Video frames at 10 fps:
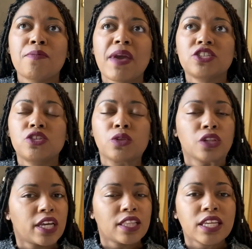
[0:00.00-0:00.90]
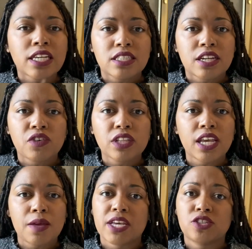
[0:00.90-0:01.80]
it makes you look at things
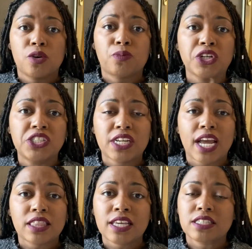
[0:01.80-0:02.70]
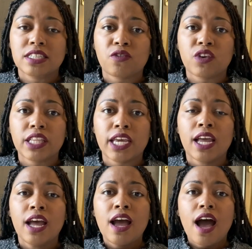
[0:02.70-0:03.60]
differently. It makes you appreciate things differently.
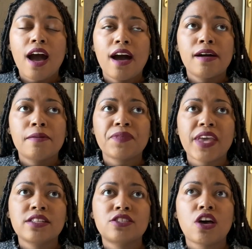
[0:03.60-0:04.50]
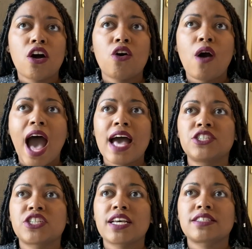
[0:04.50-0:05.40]
That's
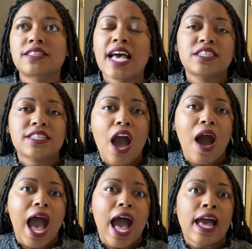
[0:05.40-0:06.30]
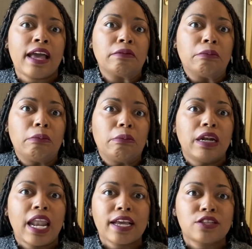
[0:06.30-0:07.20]
just how I
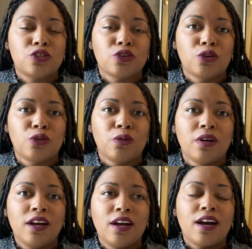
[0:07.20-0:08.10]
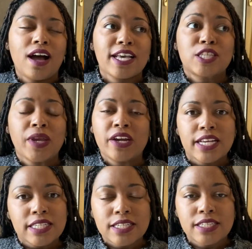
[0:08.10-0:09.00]
like to
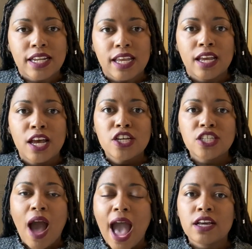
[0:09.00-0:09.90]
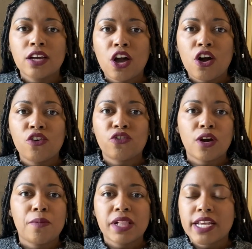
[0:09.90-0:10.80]
experience the city. So I could go
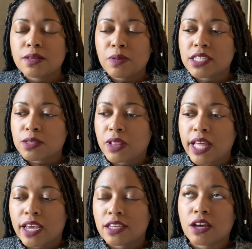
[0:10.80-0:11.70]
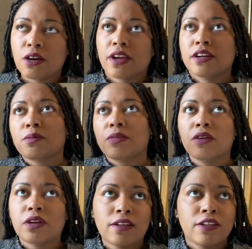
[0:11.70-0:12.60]
from place to place to place. Oh, there's a
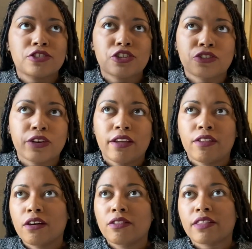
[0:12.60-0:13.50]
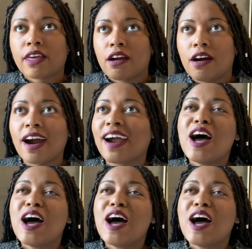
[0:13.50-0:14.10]
building, there's a street. Oh, look at that car.